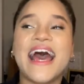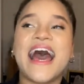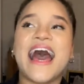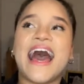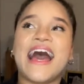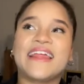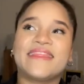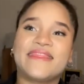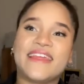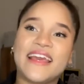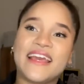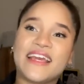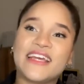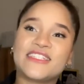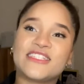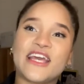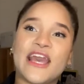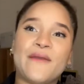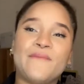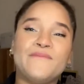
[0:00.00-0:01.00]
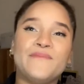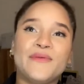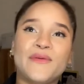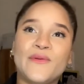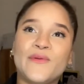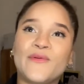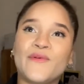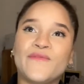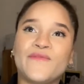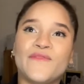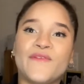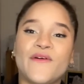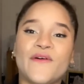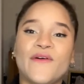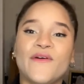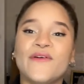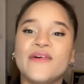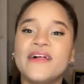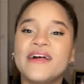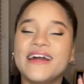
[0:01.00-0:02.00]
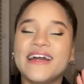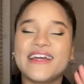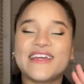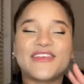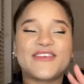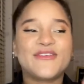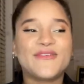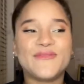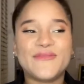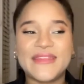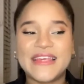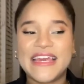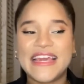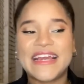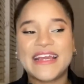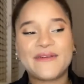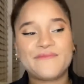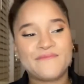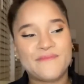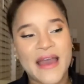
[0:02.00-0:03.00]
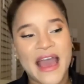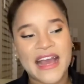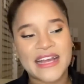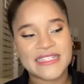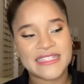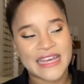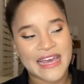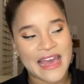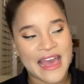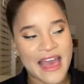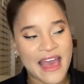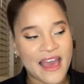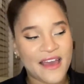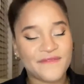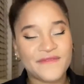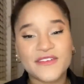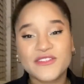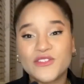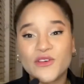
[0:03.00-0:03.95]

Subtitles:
I think it's a beautiful, unique bag to have.